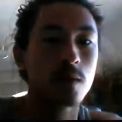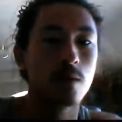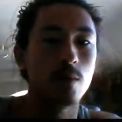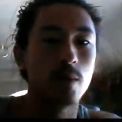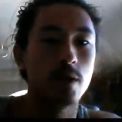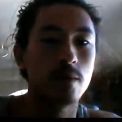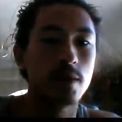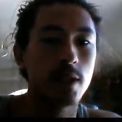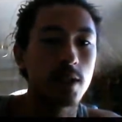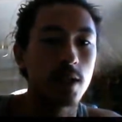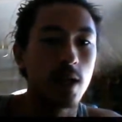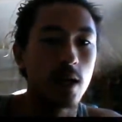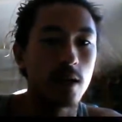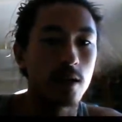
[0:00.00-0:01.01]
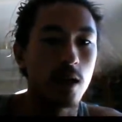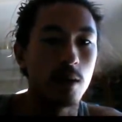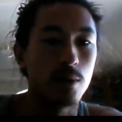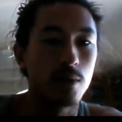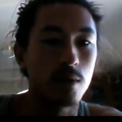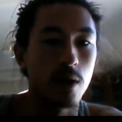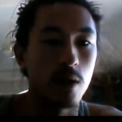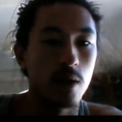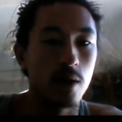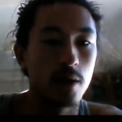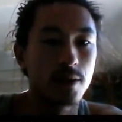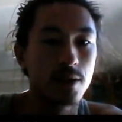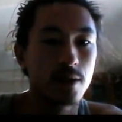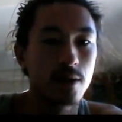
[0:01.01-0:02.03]
We do need to cut a couple
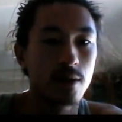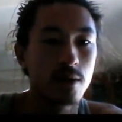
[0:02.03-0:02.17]
cards.